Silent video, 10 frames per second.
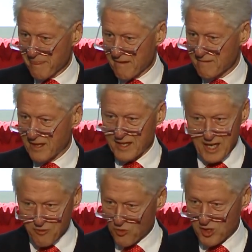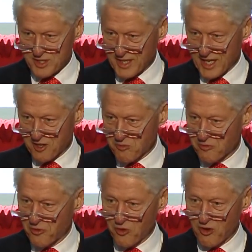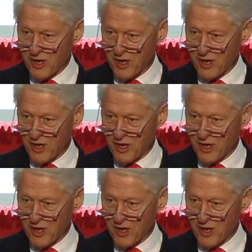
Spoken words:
They'd never worked together before,